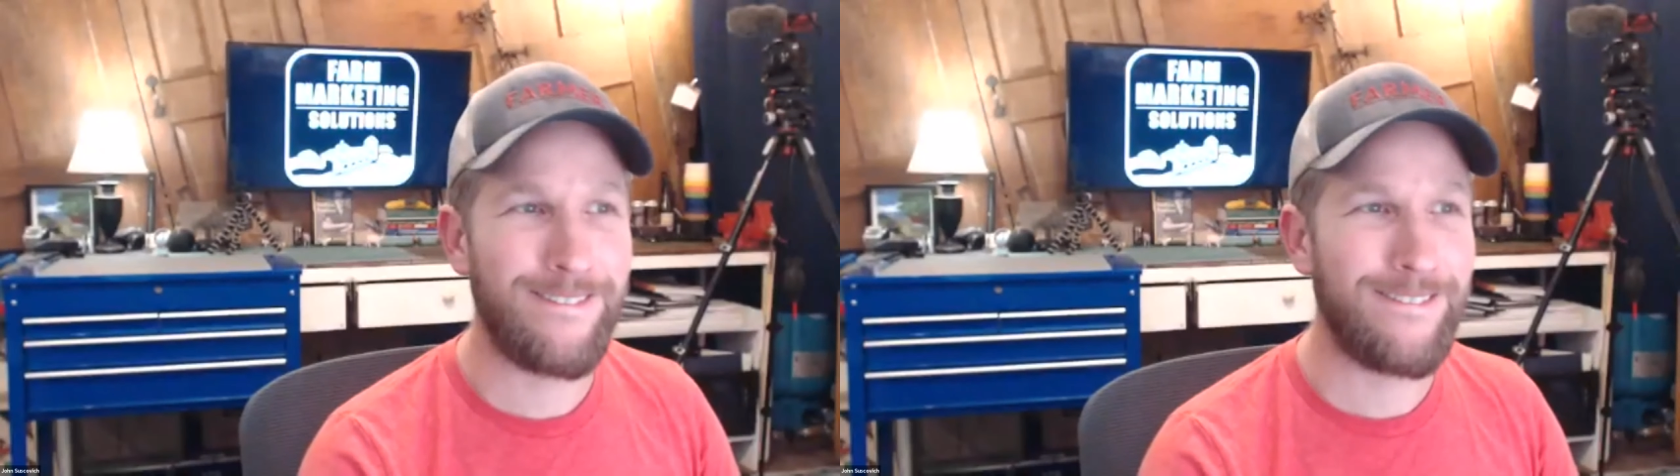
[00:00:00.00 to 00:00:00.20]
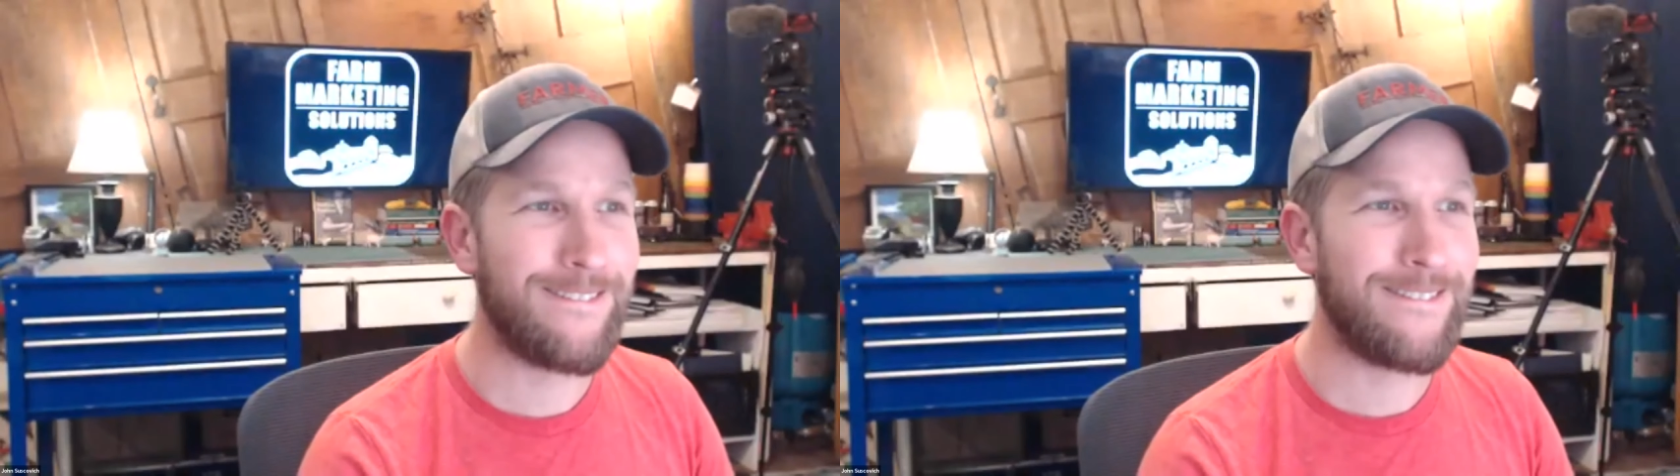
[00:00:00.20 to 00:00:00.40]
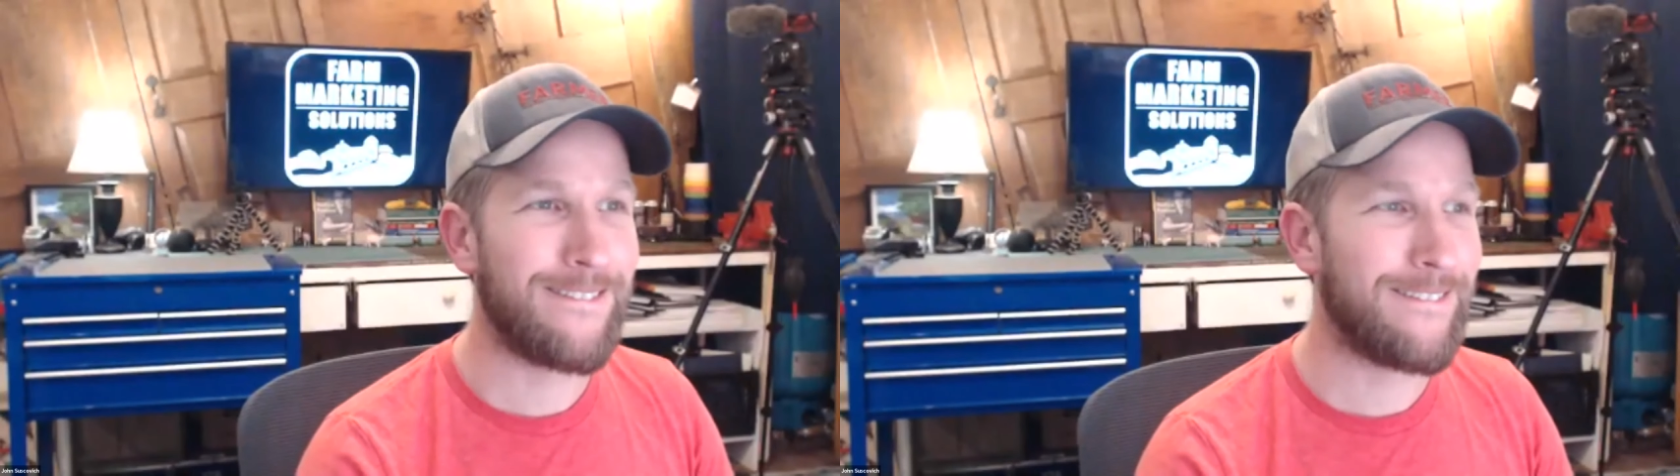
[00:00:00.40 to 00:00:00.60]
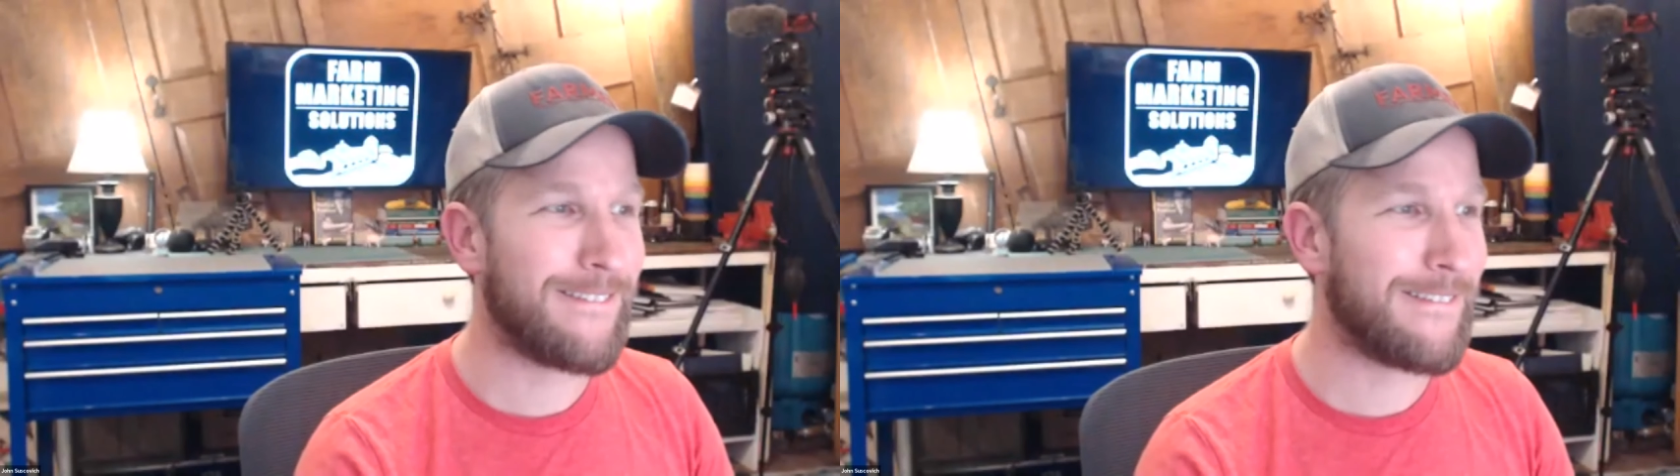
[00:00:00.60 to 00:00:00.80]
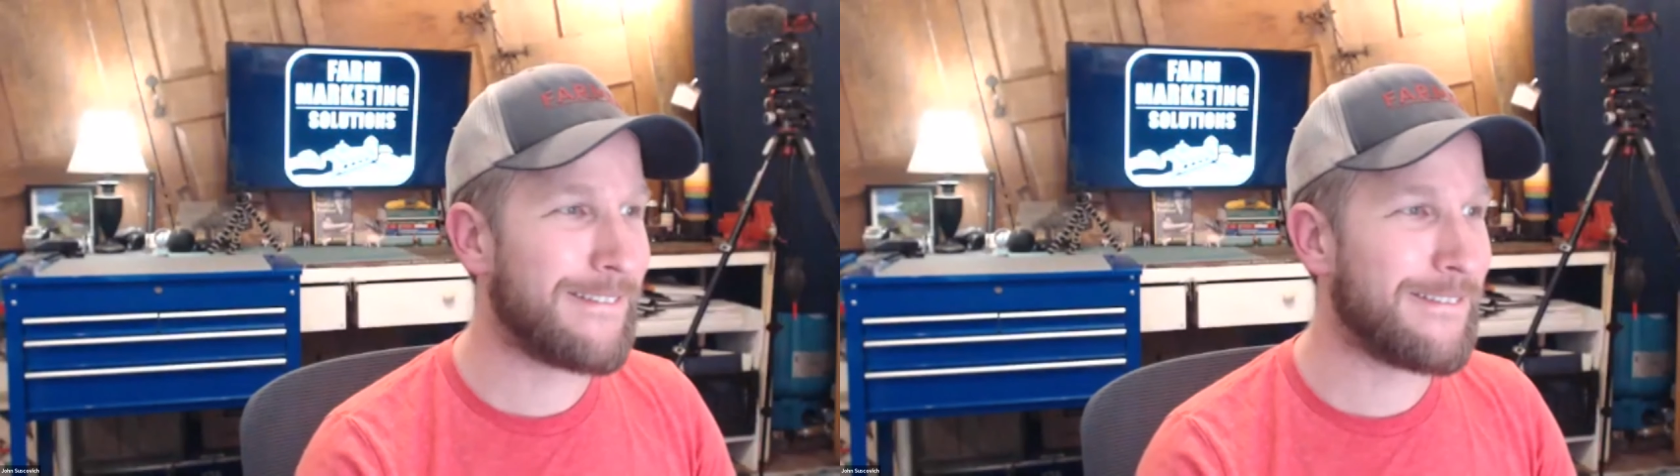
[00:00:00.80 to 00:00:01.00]
Nope, you're good.
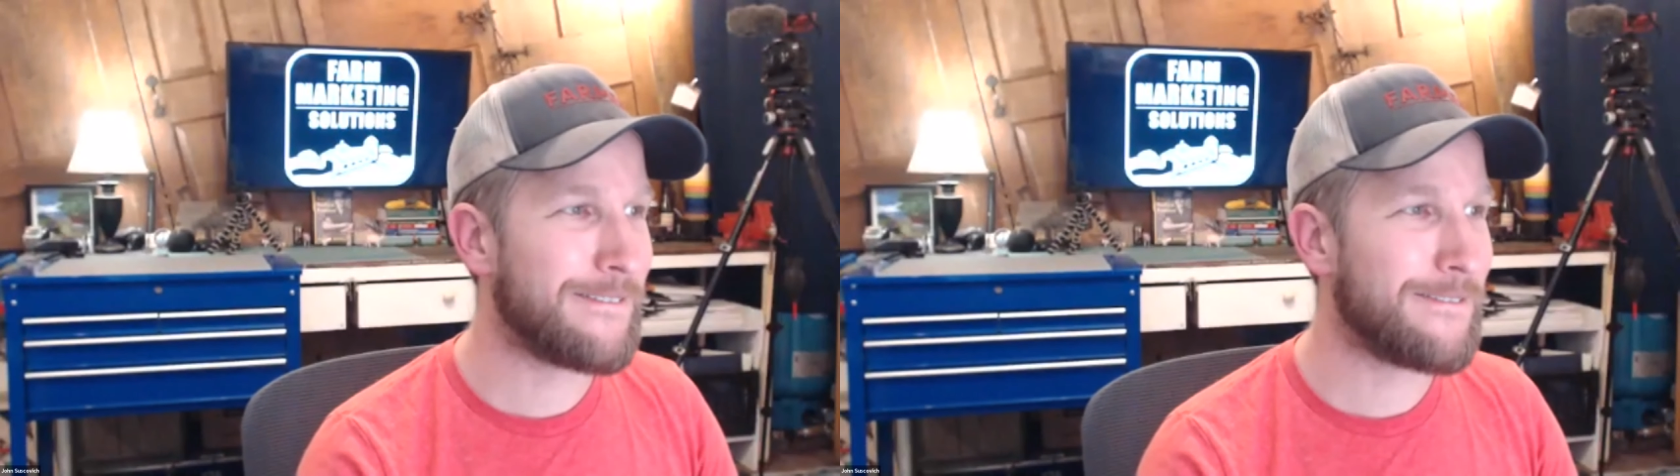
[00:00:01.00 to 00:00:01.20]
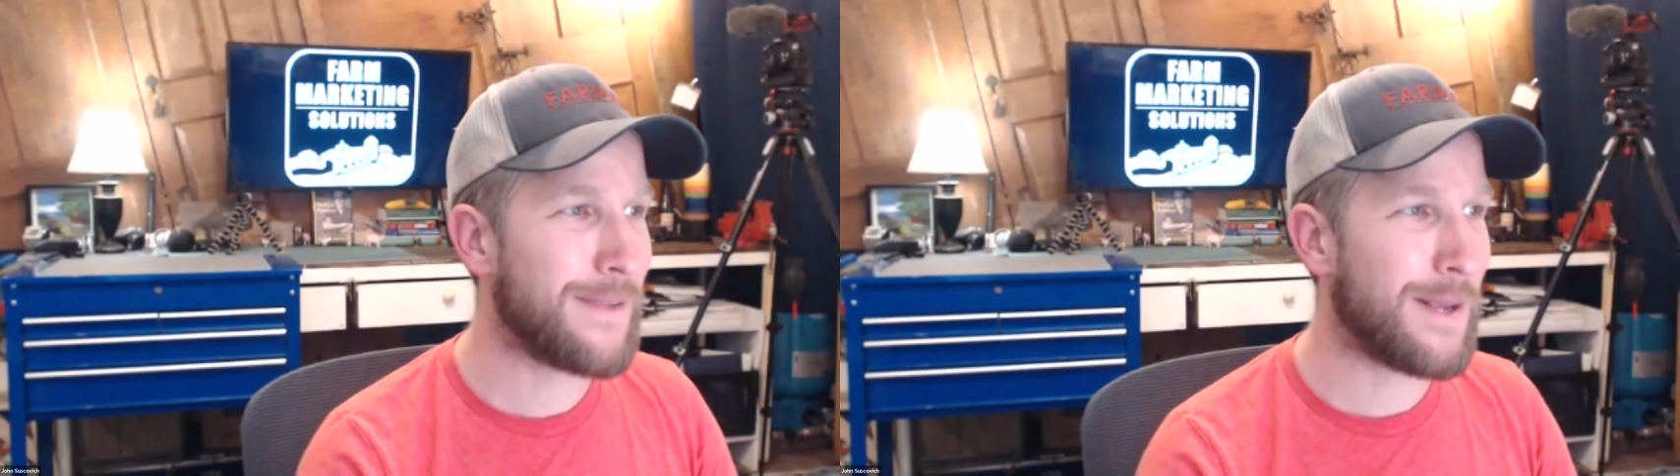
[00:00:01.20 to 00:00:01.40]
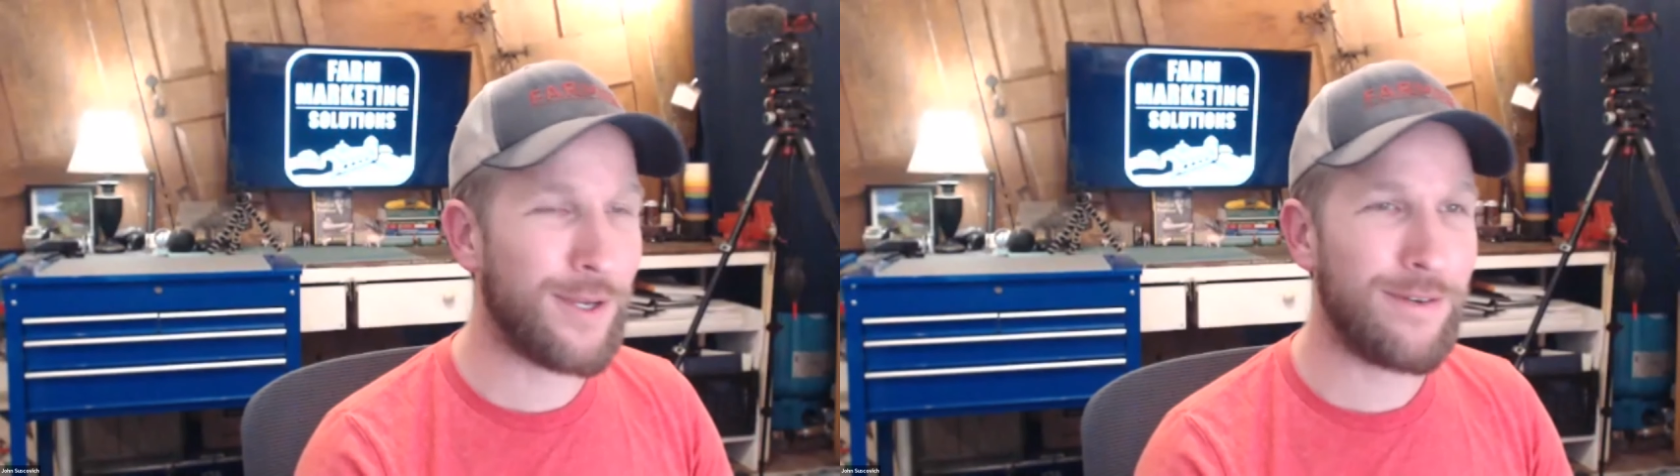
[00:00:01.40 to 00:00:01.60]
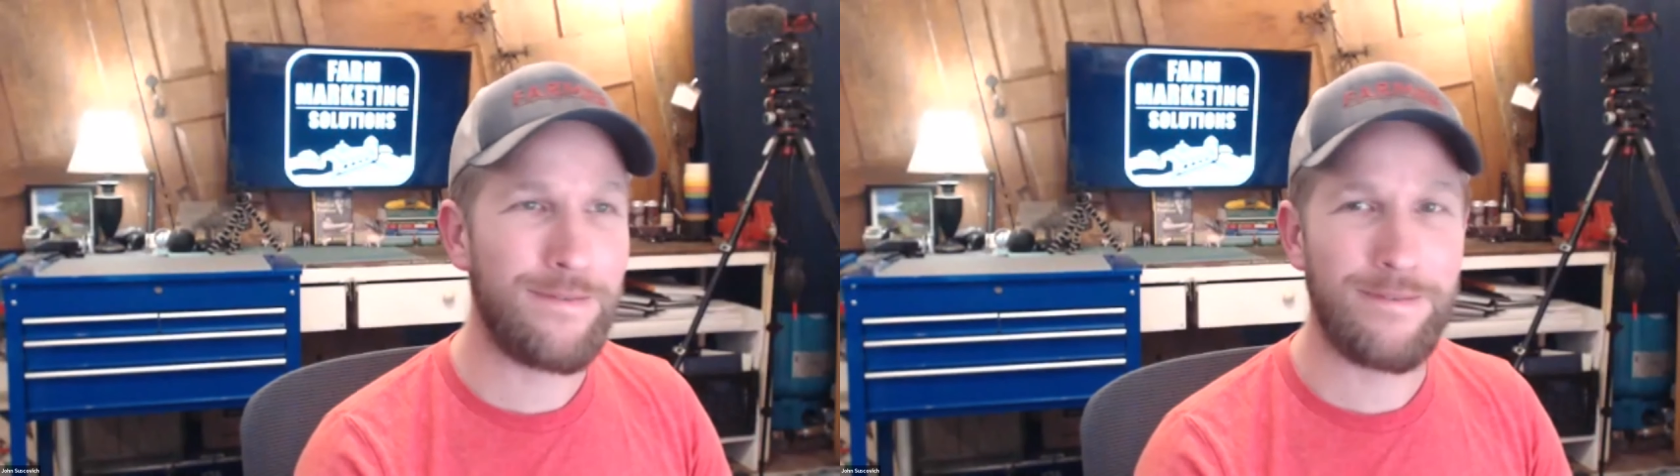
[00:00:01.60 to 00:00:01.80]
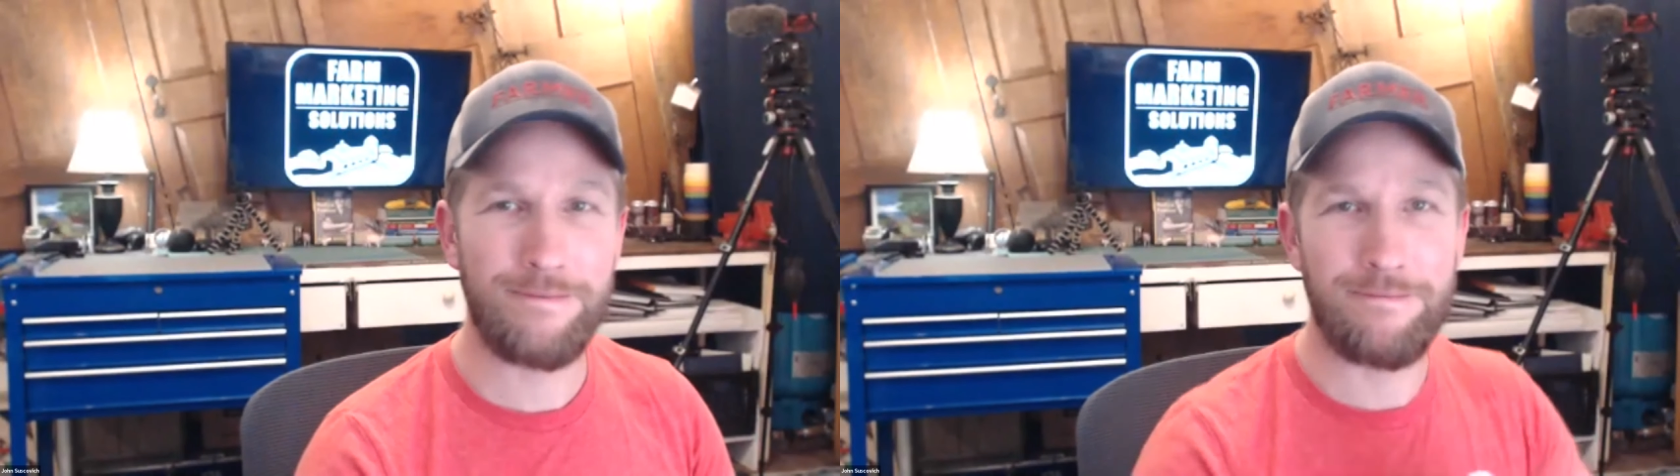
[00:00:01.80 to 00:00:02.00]
You're right at
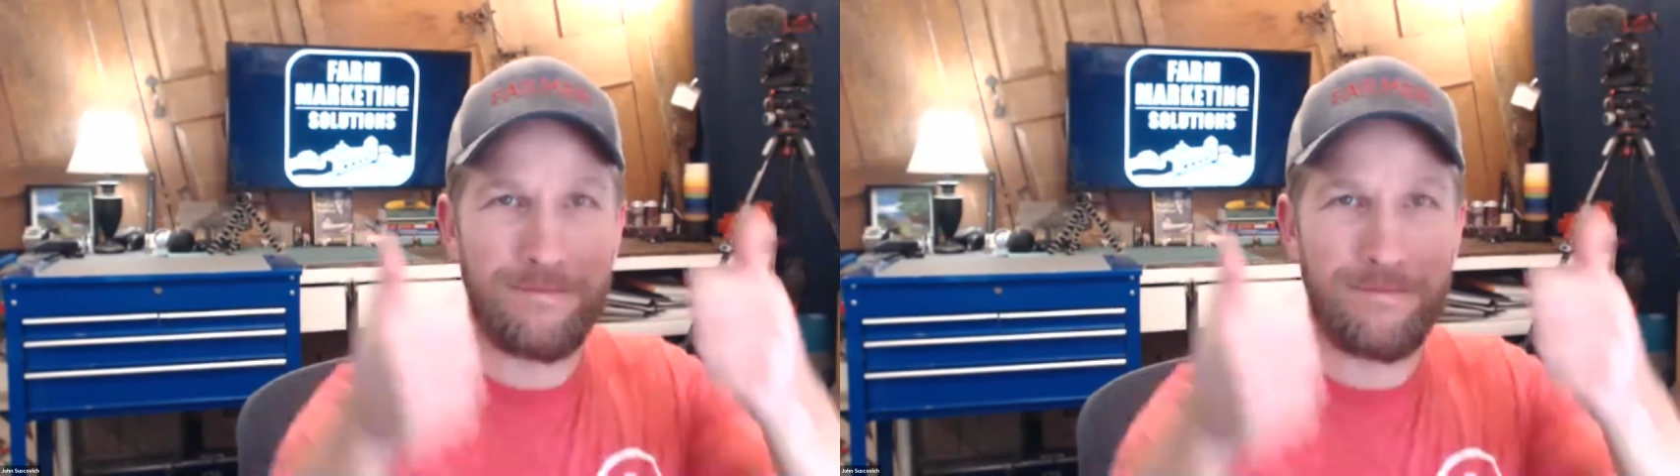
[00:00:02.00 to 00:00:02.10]
time.